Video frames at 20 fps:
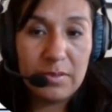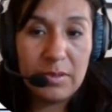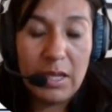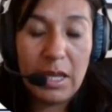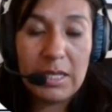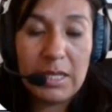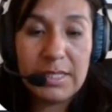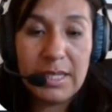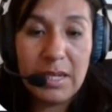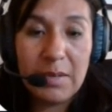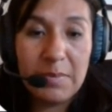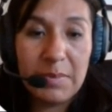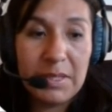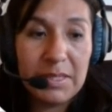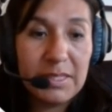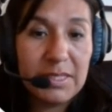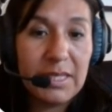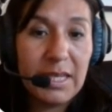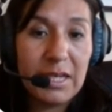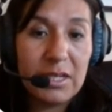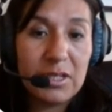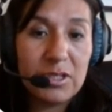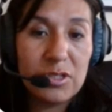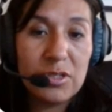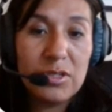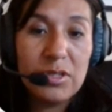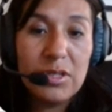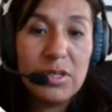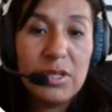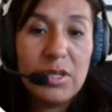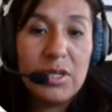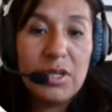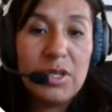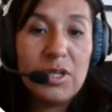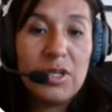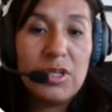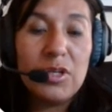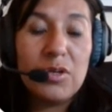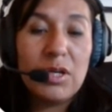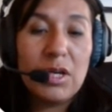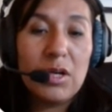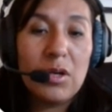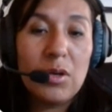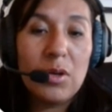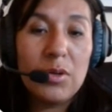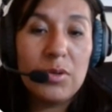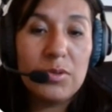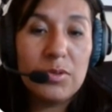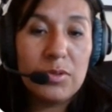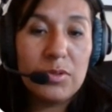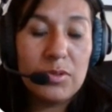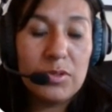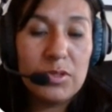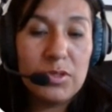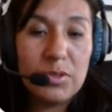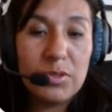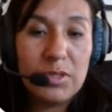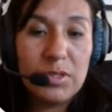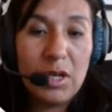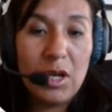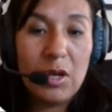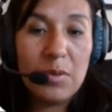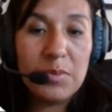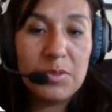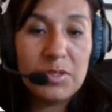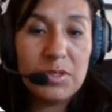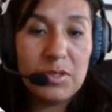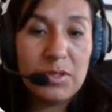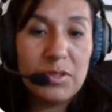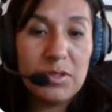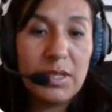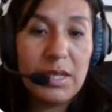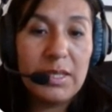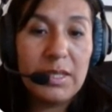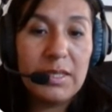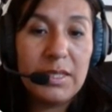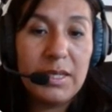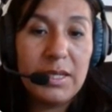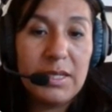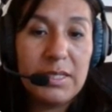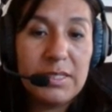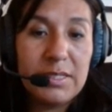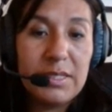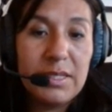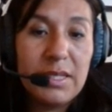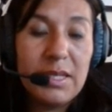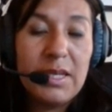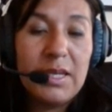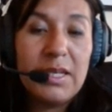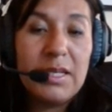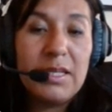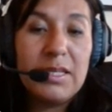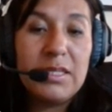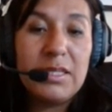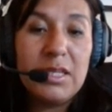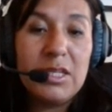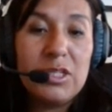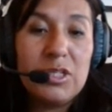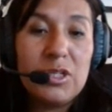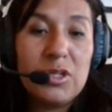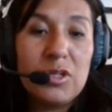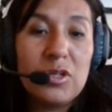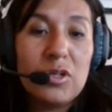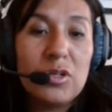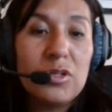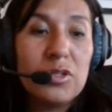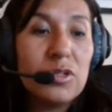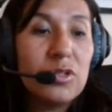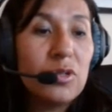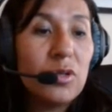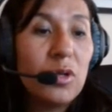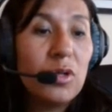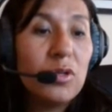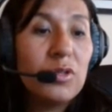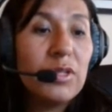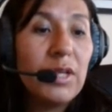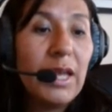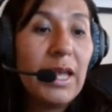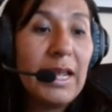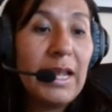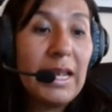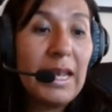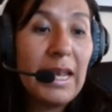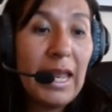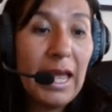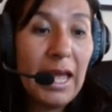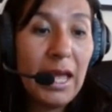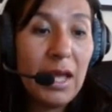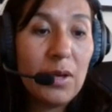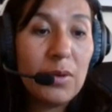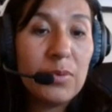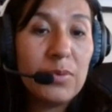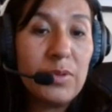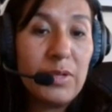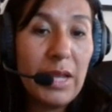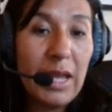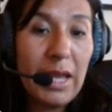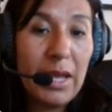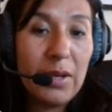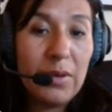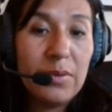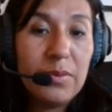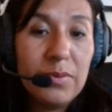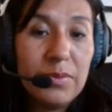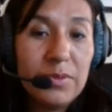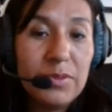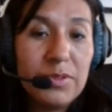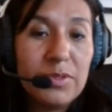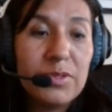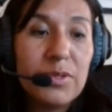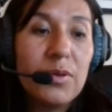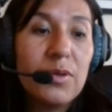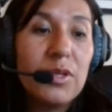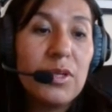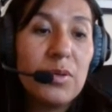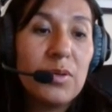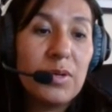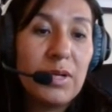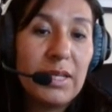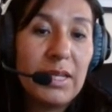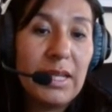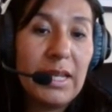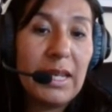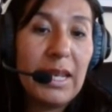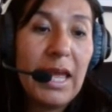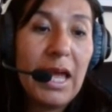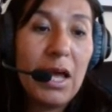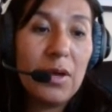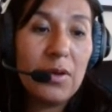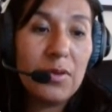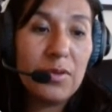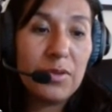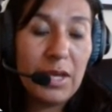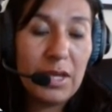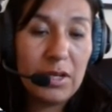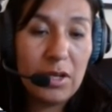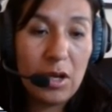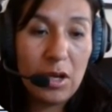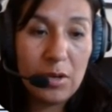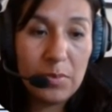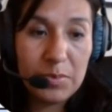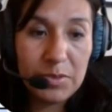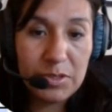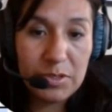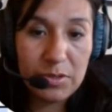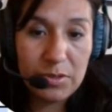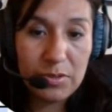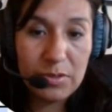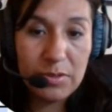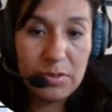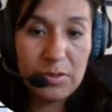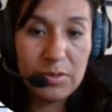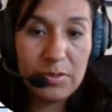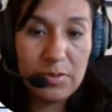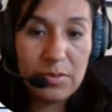assignment section, you can go to the option that is teacher controlled allow now. So you can allow that option